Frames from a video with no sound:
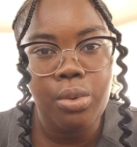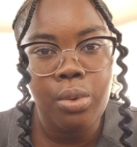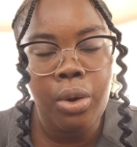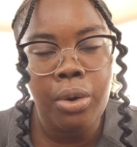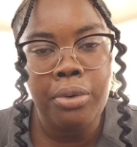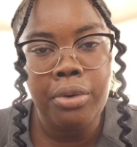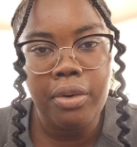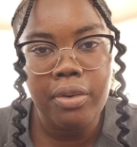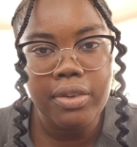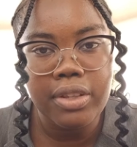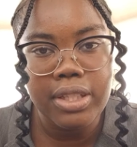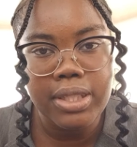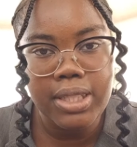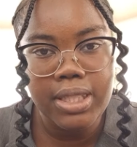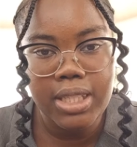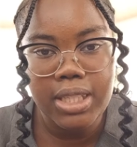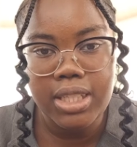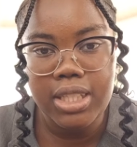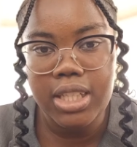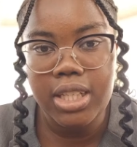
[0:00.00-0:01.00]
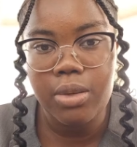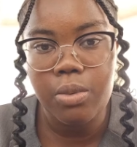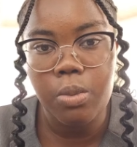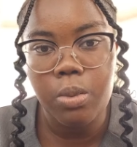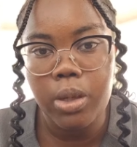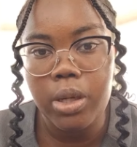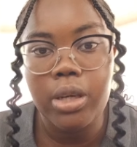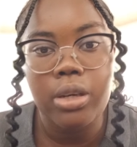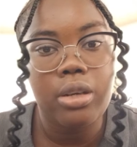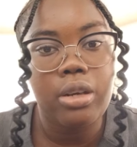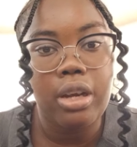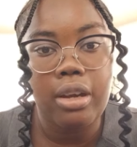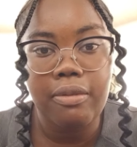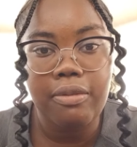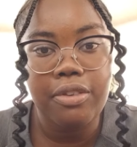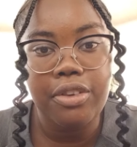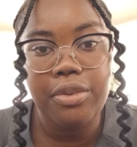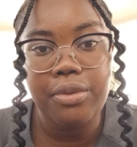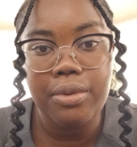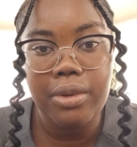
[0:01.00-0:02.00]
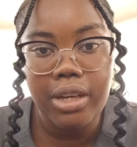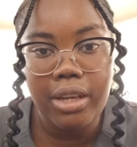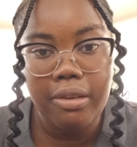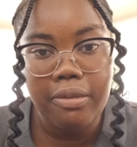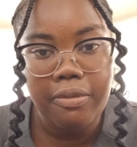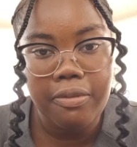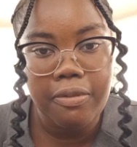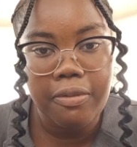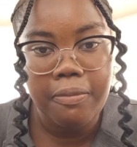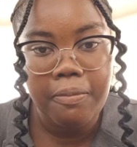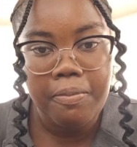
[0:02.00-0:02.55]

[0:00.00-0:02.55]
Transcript: go around the city wherever you live